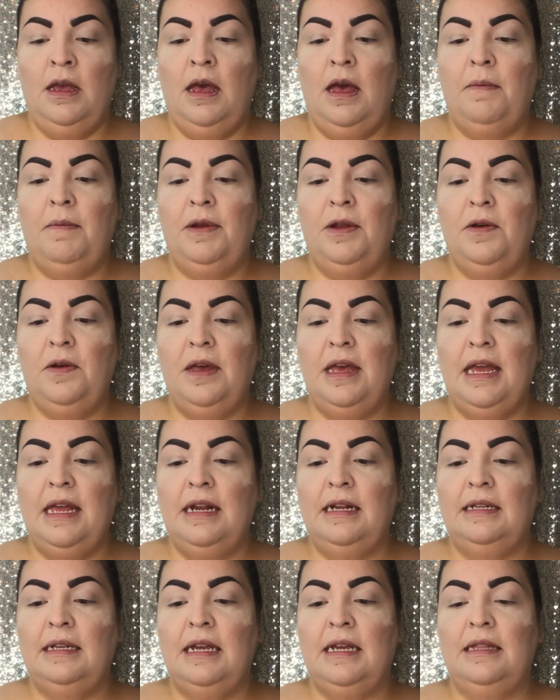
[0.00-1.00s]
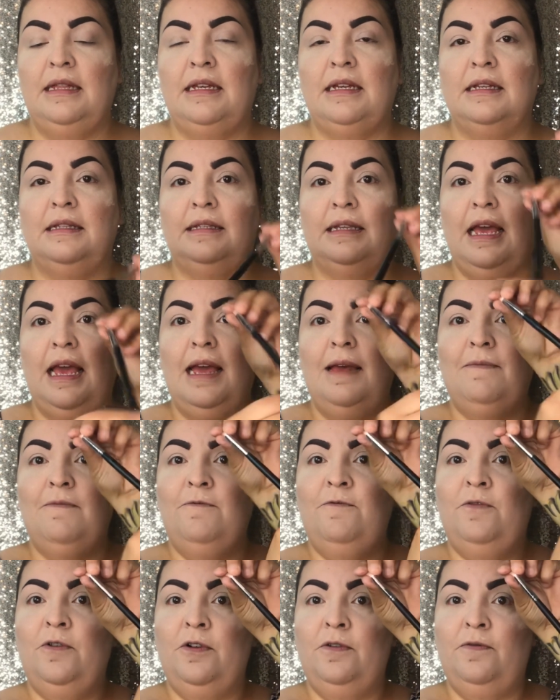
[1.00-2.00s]
I'm gonna go ahead and take this
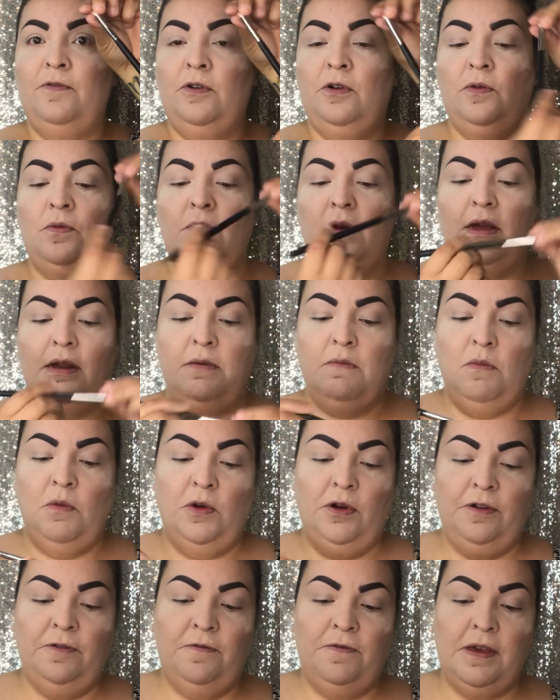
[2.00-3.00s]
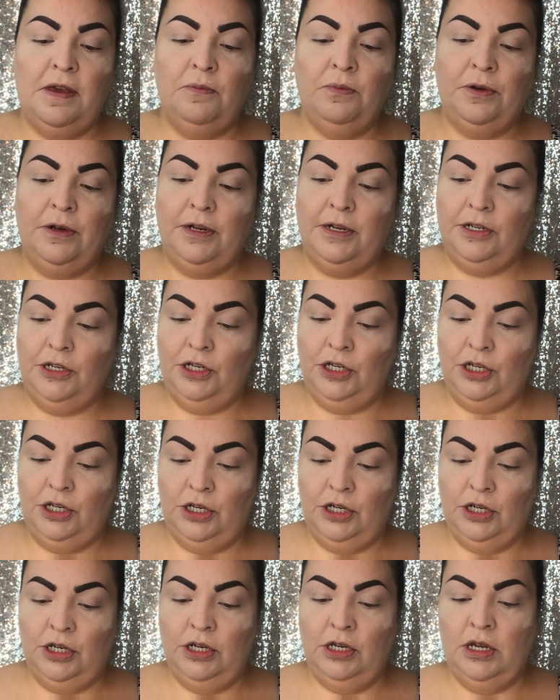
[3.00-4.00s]
M441 Morphe
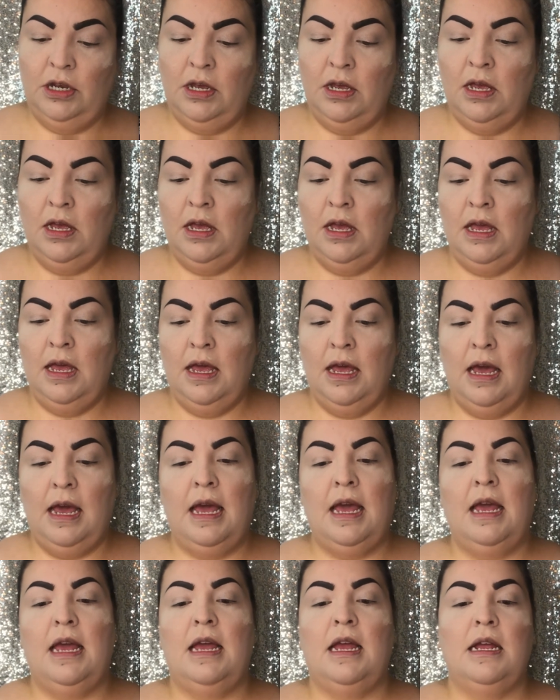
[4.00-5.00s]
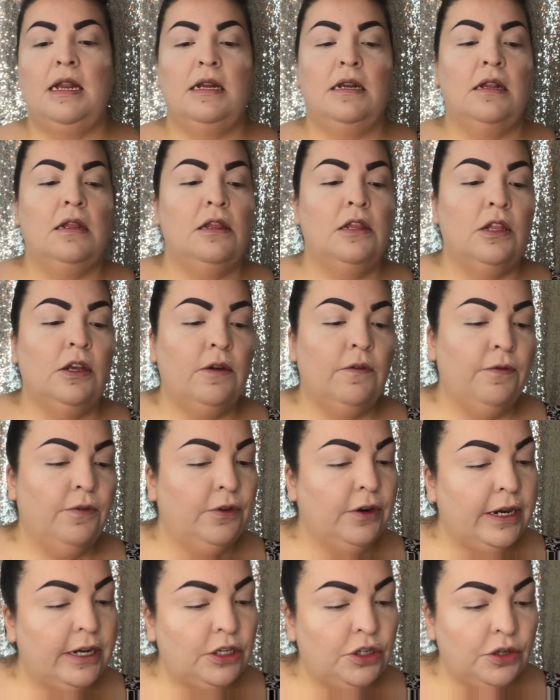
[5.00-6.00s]
brush and look
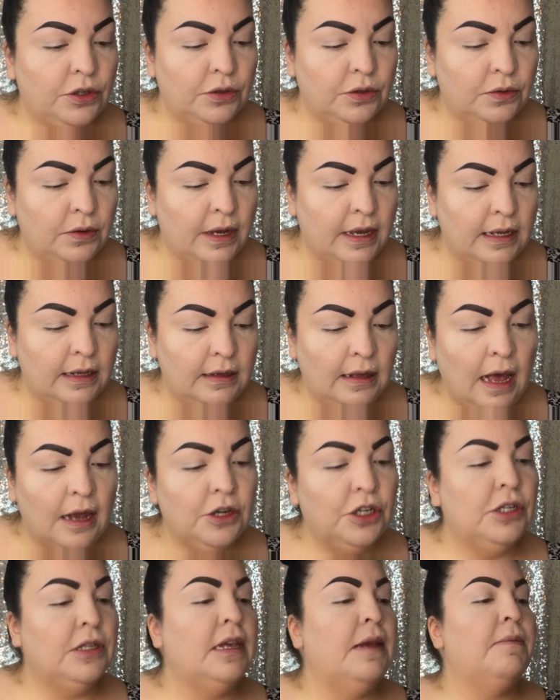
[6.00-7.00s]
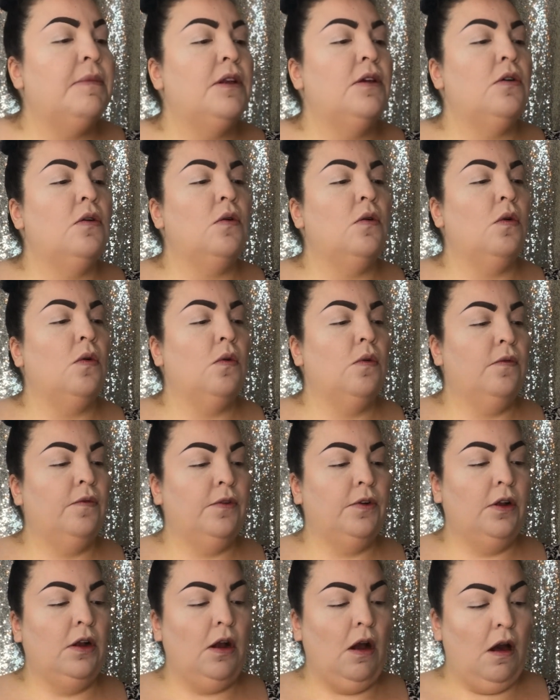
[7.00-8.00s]
for a actually, I'm gonna go
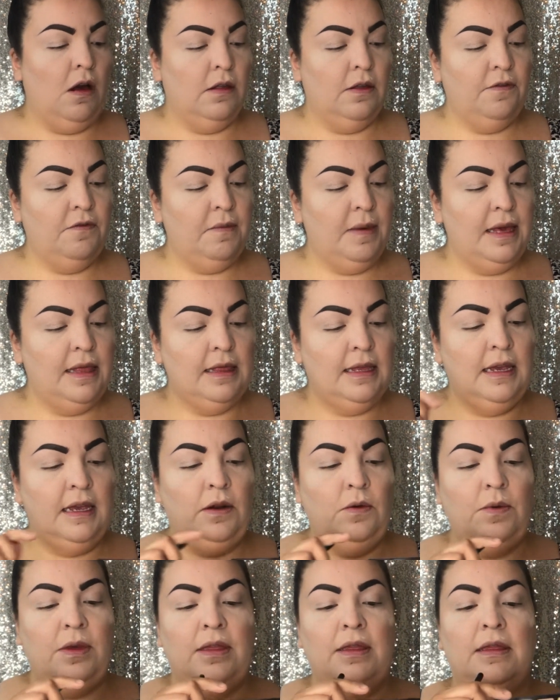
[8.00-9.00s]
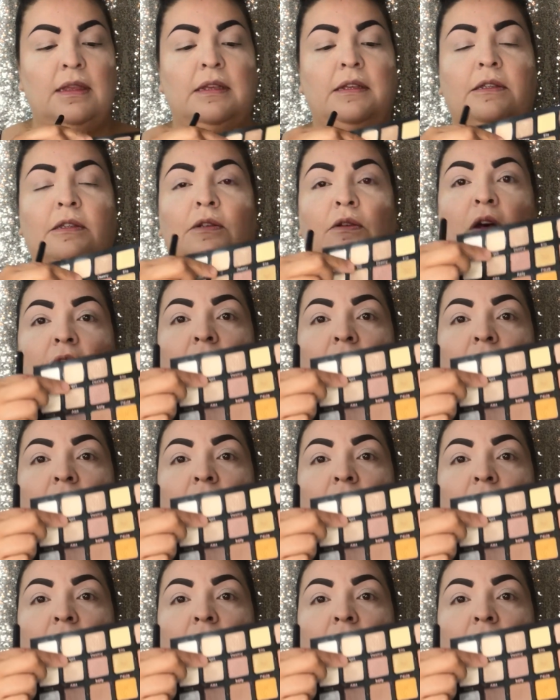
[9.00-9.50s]
over all of my lid with this